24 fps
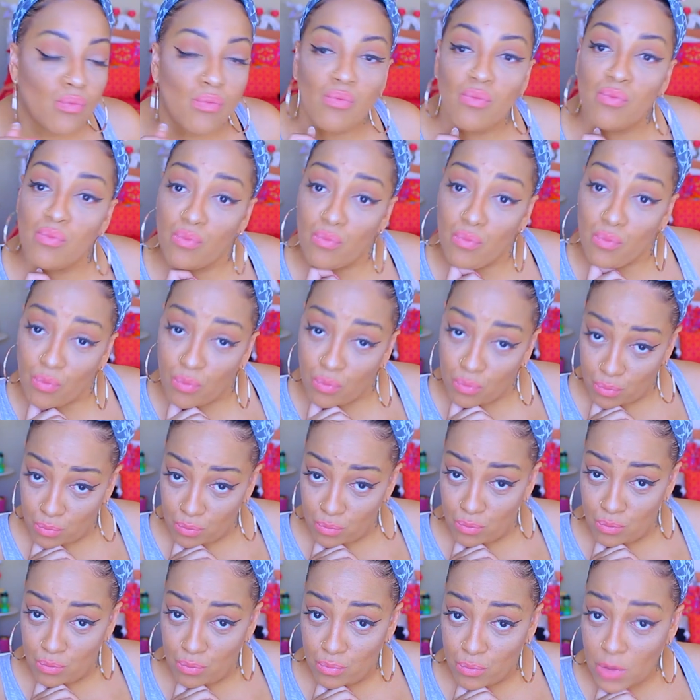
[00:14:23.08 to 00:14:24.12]

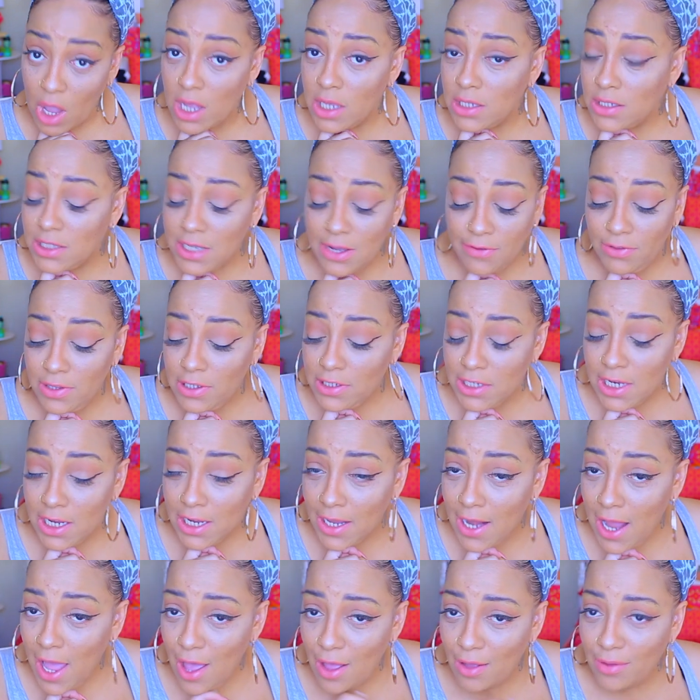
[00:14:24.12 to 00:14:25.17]
definitely check
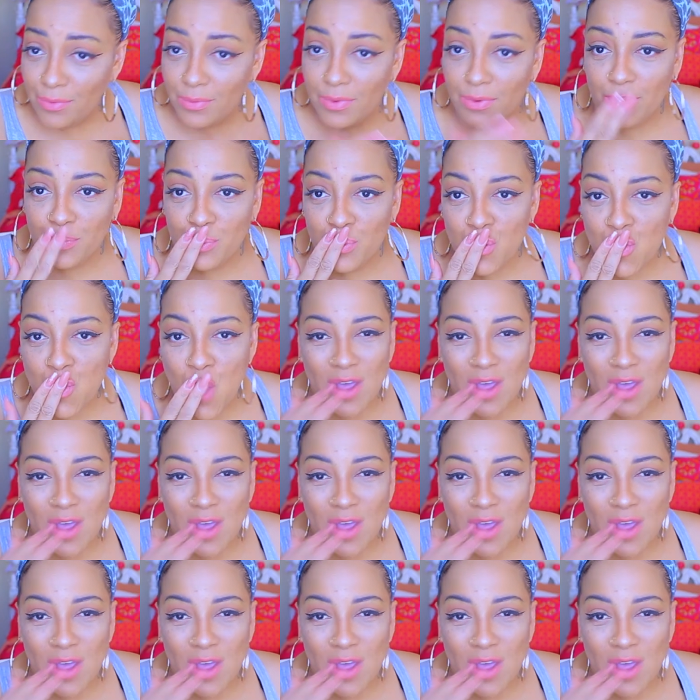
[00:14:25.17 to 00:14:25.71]
it out.